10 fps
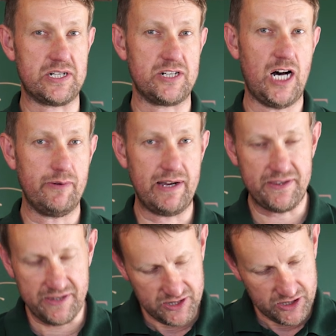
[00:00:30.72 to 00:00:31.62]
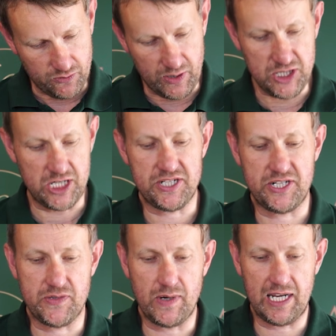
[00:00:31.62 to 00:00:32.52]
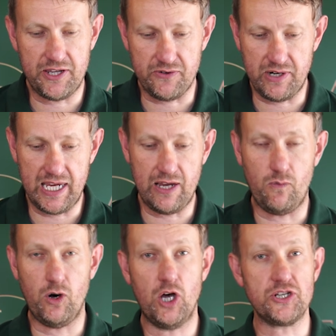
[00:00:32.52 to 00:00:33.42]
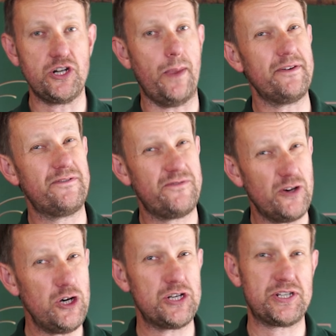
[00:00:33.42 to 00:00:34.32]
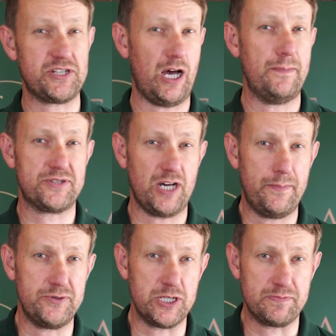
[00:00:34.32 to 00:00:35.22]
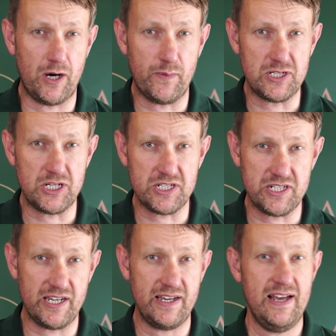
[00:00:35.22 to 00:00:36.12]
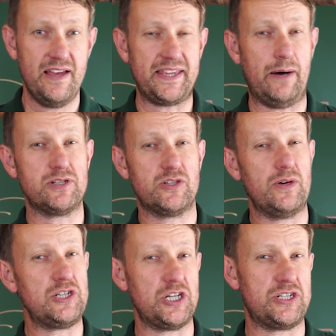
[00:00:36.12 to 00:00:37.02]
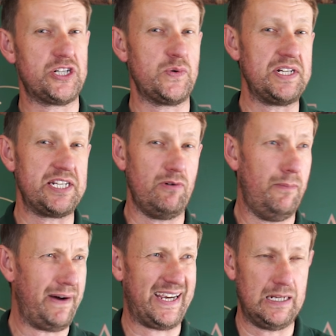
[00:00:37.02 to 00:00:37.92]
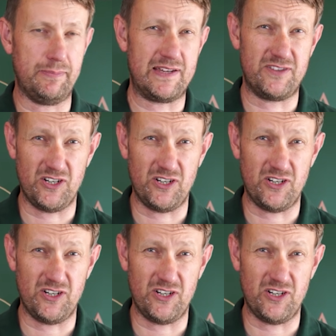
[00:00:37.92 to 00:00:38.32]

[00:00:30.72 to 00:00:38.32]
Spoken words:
start with. The Winchester 23 was not the first side-by-side produced by Winchester. That was the Winchester 21 back in, I believe, the